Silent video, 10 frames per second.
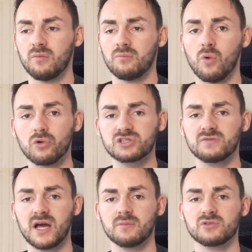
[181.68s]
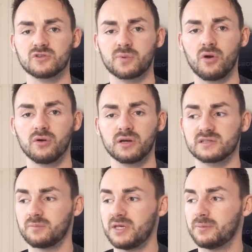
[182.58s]
most of Amazon's
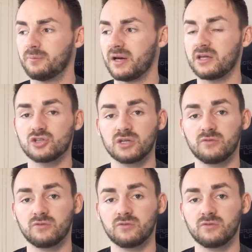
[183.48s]
products are people buying shit